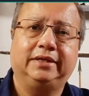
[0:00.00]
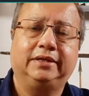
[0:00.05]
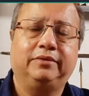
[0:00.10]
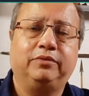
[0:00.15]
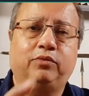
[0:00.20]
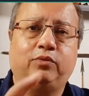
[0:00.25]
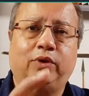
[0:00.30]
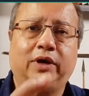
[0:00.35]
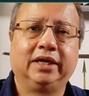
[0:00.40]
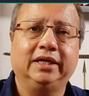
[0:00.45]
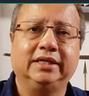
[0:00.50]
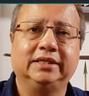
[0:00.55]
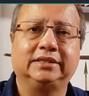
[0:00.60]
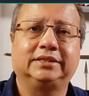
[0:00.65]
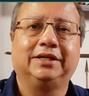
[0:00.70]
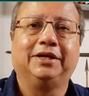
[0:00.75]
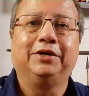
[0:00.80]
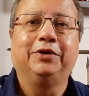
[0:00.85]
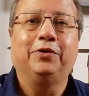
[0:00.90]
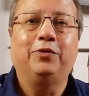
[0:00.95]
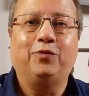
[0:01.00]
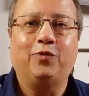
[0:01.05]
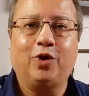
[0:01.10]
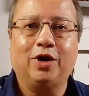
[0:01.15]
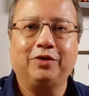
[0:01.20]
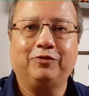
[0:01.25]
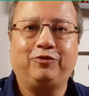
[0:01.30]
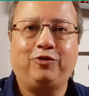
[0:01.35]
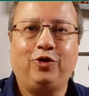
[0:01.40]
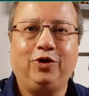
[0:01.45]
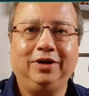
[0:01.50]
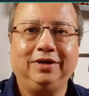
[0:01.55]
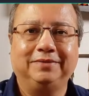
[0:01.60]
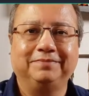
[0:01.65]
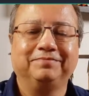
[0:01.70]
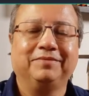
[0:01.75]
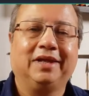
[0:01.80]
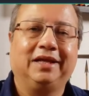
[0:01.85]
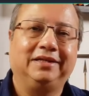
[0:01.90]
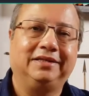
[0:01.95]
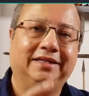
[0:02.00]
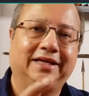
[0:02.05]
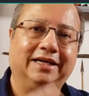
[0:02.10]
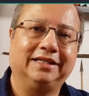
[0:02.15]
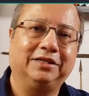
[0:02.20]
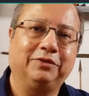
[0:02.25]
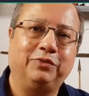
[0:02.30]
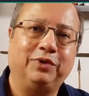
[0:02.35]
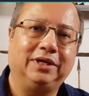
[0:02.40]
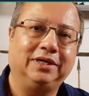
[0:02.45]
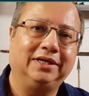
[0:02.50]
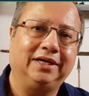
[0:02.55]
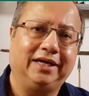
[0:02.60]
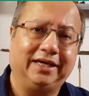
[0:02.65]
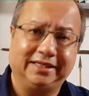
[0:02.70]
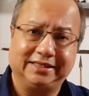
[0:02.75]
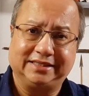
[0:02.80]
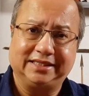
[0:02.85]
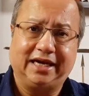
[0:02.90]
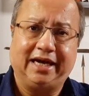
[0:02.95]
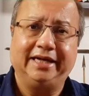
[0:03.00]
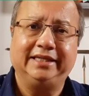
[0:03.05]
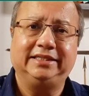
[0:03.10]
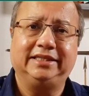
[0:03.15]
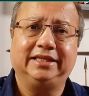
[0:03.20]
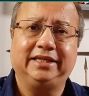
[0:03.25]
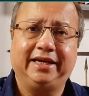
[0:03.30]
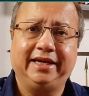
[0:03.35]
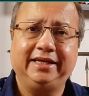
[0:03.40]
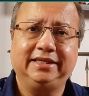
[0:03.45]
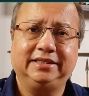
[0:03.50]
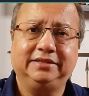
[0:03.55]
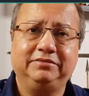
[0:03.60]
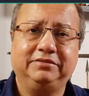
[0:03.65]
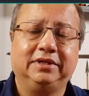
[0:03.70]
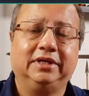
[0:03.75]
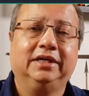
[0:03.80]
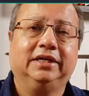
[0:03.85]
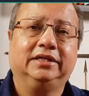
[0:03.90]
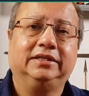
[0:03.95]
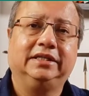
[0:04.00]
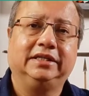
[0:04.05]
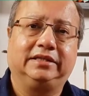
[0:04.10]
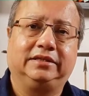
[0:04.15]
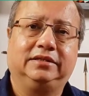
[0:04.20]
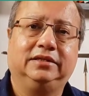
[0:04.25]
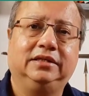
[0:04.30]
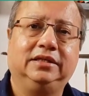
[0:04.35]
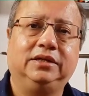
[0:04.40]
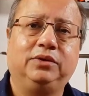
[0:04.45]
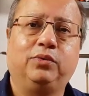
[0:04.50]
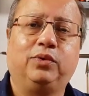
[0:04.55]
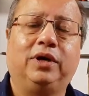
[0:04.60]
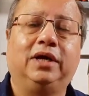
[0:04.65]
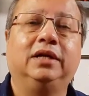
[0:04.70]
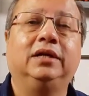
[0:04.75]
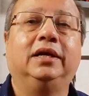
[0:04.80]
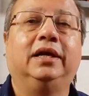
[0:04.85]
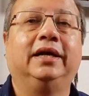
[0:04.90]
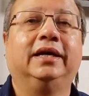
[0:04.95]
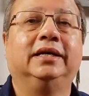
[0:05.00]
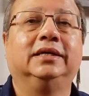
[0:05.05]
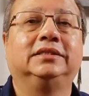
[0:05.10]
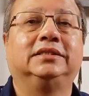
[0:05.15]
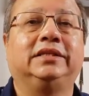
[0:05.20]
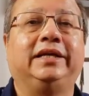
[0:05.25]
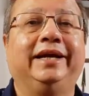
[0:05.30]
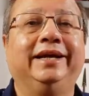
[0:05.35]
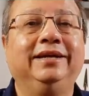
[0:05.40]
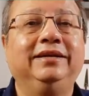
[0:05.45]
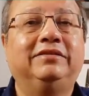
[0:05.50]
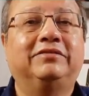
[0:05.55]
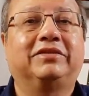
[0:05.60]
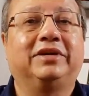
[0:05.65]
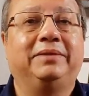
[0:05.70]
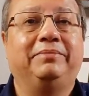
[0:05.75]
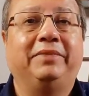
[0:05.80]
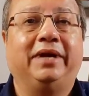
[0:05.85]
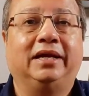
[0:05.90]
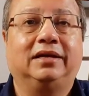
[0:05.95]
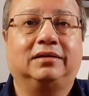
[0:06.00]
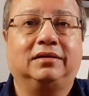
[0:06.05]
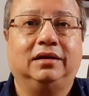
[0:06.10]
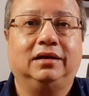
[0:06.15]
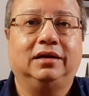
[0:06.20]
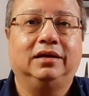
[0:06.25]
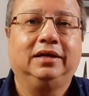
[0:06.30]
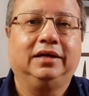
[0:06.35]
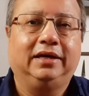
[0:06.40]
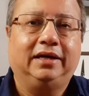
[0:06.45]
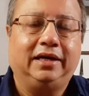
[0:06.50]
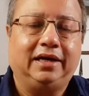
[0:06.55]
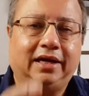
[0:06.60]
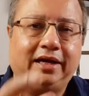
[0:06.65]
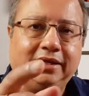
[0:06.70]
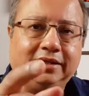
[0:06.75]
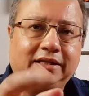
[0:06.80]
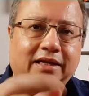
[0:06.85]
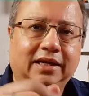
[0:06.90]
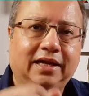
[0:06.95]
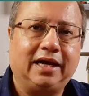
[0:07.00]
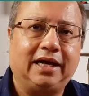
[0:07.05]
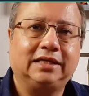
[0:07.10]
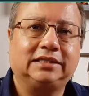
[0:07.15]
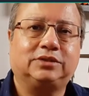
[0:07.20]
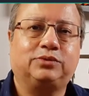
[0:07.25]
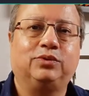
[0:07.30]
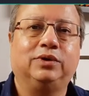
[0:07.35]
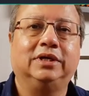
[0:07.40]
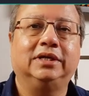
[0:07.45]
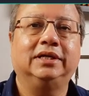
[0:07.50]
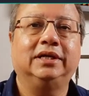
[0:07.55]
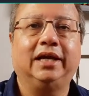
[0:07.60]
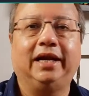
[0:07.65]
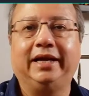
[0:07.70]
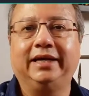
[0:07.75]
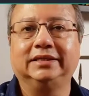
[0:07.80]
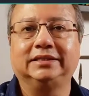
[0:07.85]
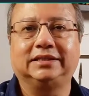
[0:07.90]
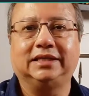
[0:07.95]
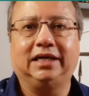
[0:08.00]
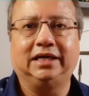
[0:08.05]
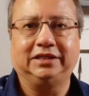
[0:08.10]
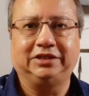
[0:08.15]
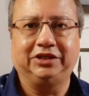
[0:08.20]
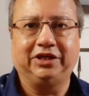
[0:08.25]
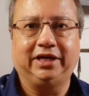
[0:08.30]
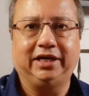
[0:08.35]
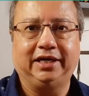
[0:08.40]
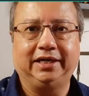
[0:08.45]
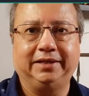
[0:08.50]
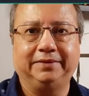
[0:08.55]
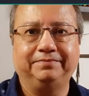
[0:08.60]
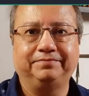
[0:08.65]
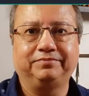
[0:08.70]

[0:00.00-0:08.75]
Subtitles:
One is waterfall, the other one is iterative, the third one is incremental, and the last one is agile.